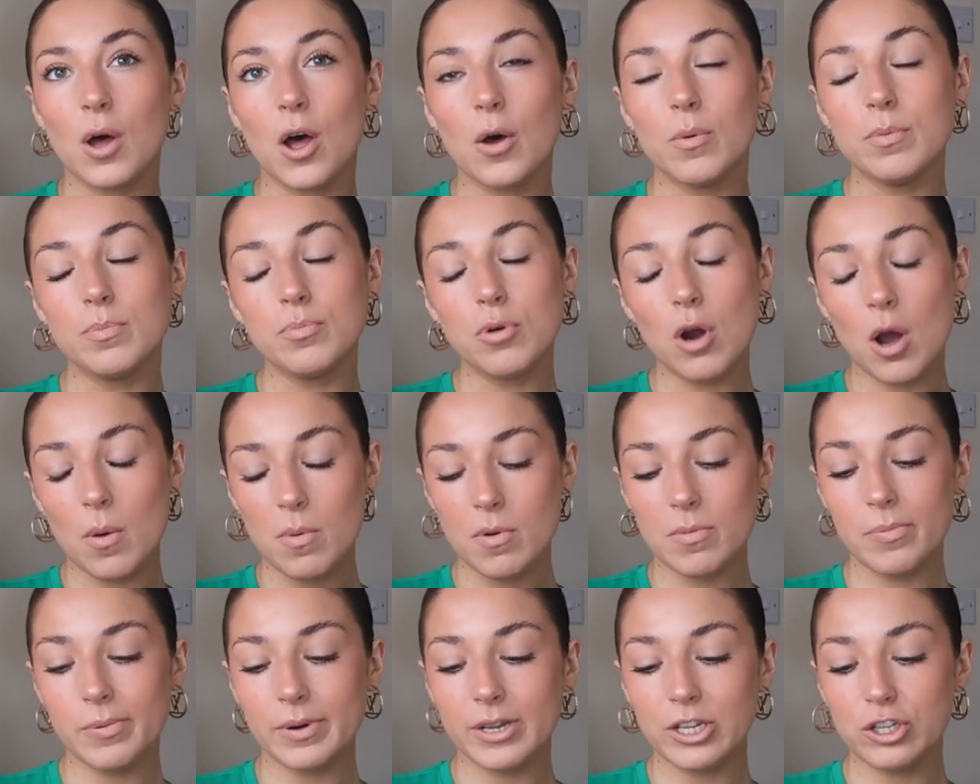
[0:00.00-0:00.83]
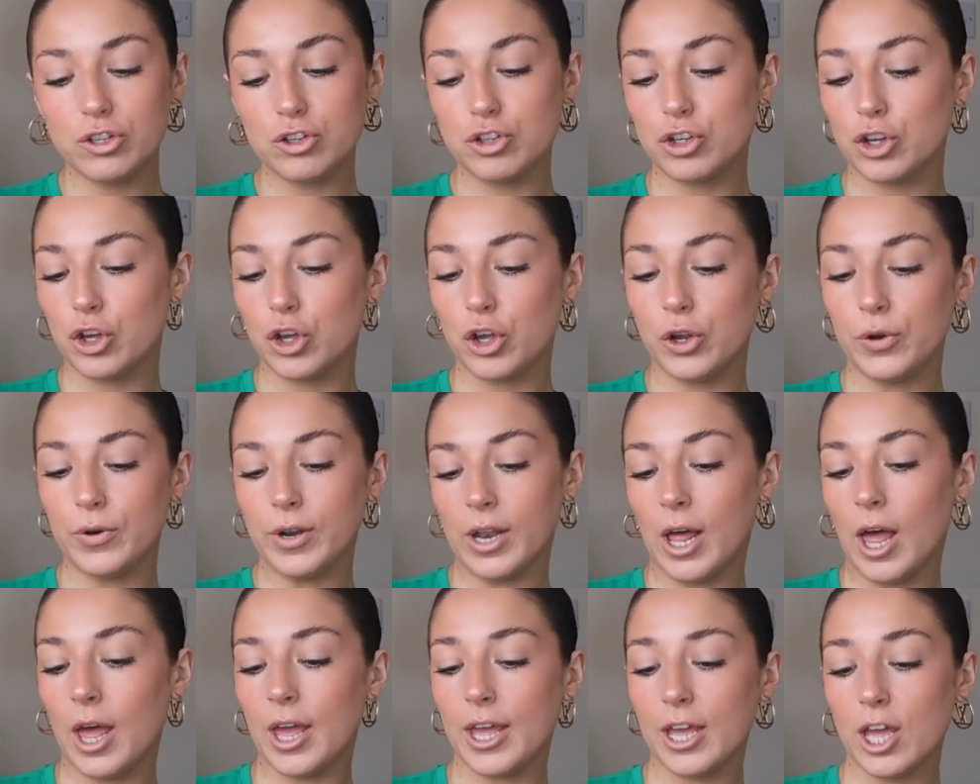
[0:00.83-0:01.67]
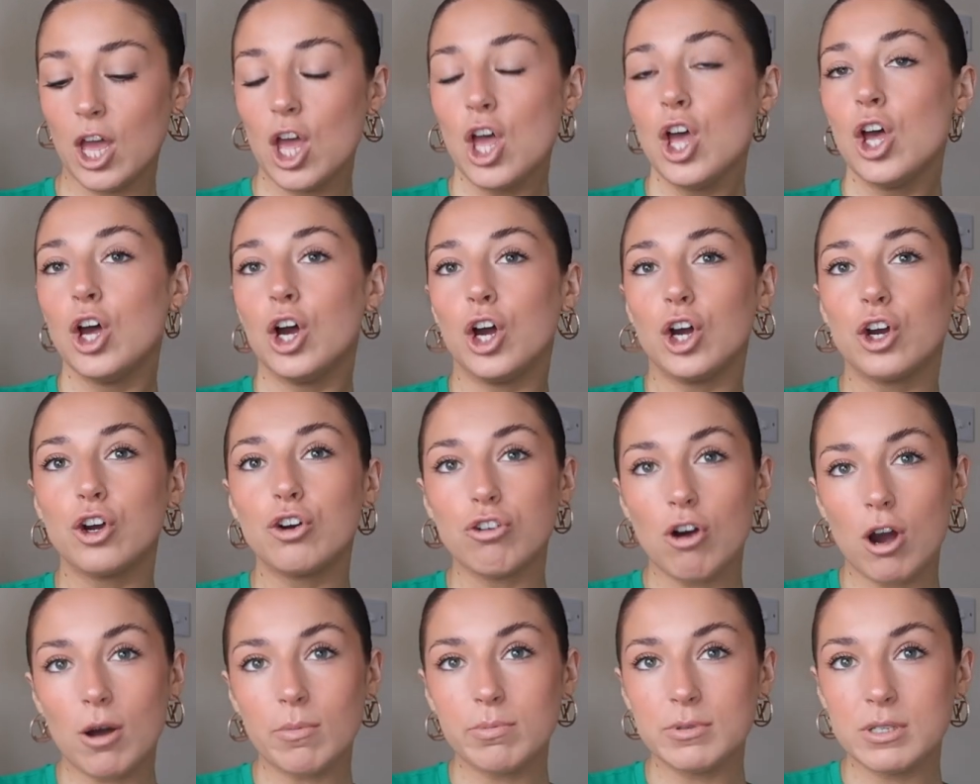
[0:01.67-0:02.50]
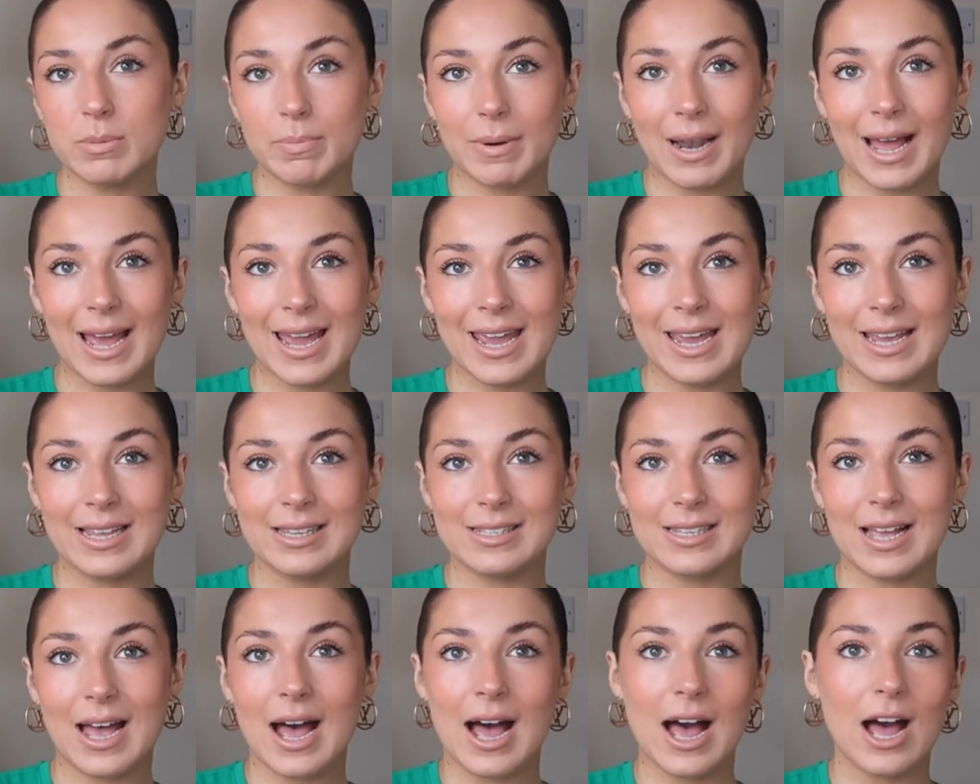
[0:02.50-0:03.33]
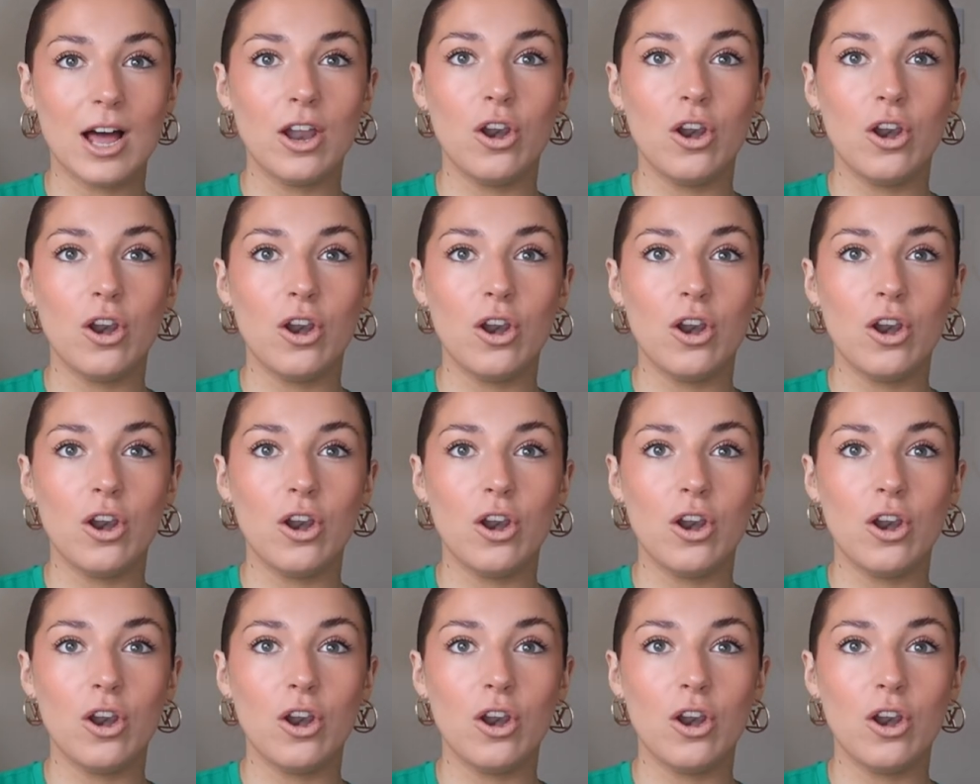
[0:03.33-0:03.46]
I would probably do like a cropped blazer,